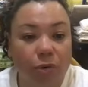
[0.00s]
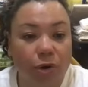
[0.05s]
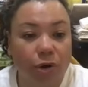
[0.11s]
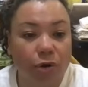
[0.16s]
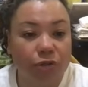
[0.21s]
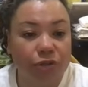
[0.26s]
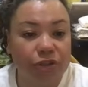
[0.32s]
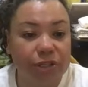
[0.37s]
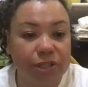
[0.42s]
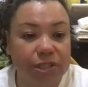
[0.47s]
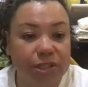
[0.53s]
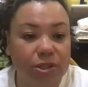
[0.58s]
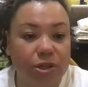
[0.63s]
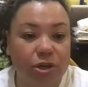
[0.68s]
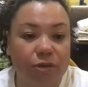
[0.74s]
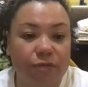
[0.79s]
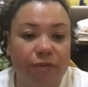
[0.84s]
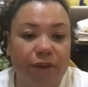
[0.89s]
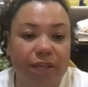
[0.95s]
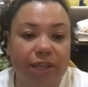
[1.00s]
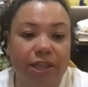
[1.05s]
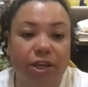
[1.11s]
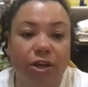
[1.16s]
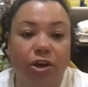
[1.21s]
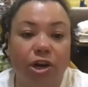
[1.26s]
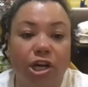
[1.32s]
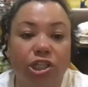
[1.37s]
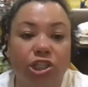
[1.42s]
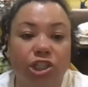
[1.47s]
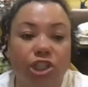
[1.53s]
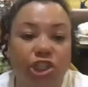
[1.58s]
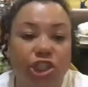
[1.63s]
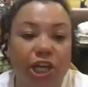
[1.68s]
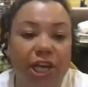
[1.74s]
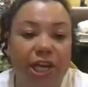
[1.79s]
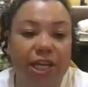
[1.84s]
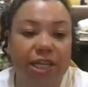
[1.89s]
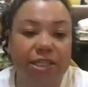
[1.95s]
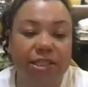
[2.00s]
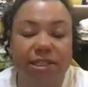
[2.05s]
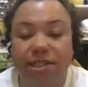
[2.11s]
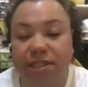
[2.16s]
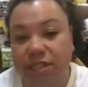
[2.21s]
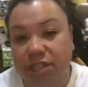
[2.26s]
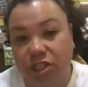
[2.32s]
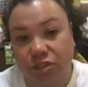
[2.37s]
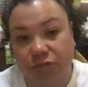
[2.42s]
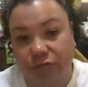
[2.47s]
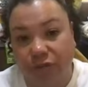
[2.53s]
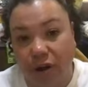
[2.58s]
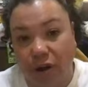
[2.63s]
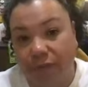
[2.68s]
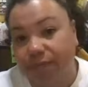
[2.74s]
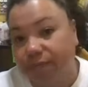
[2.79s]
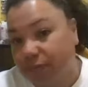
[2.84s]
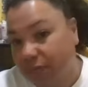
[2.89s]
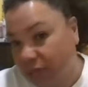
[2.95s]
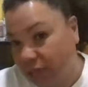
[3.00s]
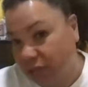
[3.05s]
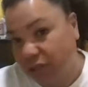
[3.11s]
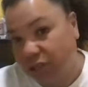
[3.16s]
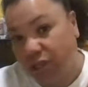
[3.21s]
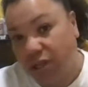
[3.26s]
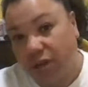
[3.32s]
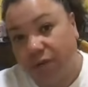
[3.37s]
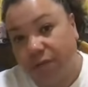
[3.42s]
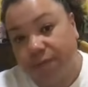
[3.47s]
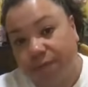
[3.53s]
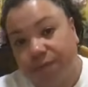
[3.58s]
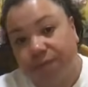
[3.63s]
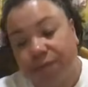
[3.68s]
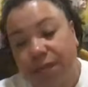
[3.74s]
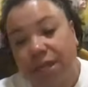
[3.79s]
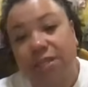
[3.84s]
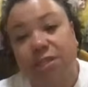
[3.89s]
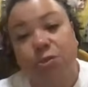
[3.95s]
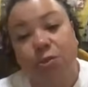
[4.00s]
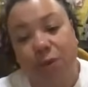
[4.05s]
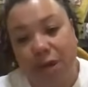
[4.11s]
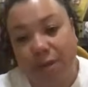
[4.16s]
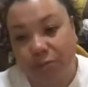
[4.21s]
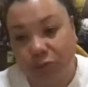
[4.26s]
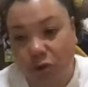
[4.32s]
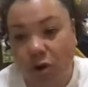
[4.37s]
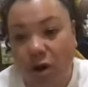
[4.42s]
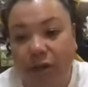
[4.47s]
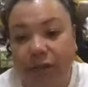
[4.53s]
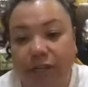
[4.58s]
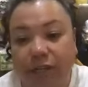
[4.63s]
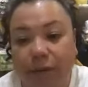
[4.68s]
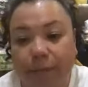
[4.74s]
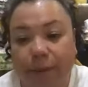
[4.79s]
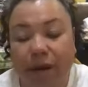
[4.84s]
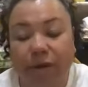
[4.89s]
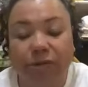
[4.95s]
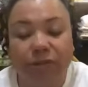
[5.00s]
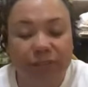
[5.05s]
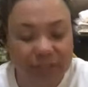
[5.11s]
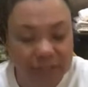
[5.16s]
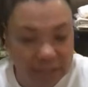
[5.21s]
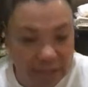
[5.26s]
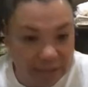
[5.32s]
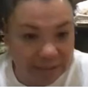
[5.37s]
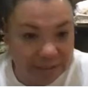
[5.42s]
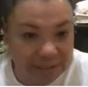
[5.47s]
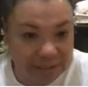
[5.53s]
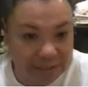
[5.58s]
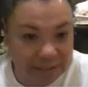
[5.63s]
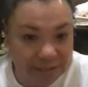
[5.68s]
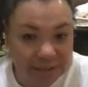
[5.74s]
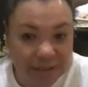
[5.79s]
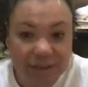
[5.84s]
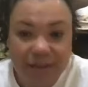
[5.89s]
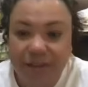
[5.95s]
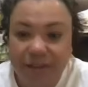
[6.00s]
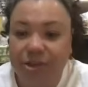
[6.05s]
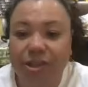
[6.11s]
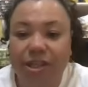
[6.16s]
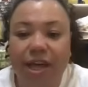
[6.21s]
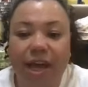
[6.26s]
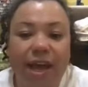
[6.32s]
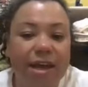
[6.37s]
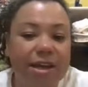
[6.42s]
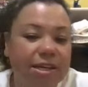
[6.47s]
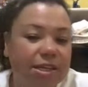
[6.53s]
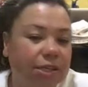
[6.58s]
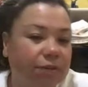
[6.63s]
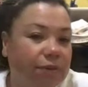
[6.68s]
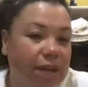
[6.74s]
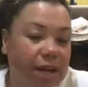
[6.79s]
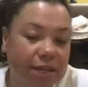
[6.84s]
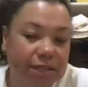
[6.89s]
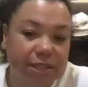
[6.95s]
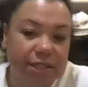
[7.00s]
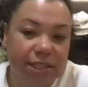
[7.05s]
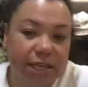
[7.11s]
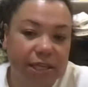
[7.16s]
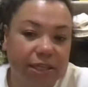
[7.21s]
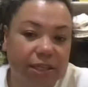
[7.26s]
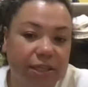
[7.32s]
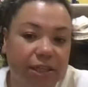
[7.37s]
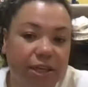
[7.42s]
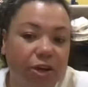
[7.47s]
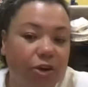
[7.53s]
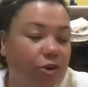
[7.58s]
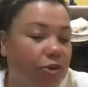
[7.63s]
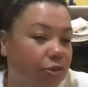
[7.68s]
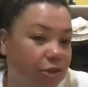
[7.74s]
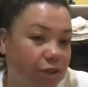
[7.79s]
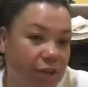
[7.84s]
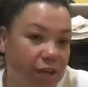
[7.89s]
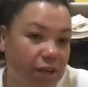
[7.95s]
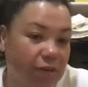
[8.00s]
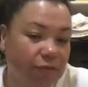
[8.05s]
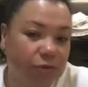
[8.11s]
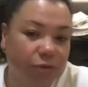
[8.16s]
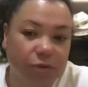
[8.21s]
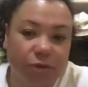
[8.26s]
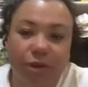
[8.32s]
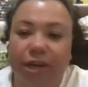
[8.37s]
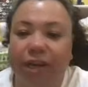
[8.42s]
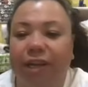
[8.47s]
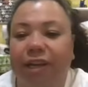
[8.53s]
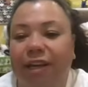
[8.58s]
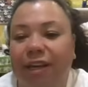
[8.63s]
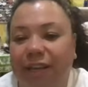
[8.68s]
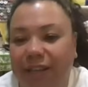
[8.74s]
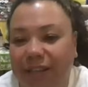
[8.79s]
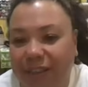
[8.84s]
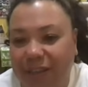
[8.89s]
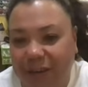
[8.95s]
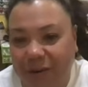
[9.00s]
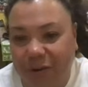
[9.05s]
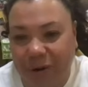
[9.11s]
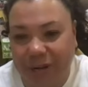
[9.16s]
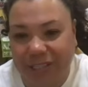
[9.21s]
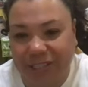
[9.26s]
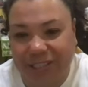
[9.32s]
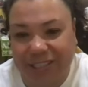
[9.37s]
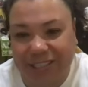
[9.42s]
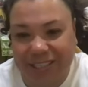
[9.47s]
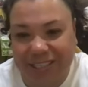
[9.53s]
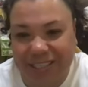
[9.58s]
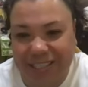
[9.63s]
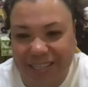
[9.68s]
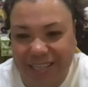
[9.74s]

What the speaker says: Eartha's looking right there. A chain stitch font. There you go. That's what I'm talking about. Yes. Look at that. I didn't even have to say anything. Eartha gave you the question.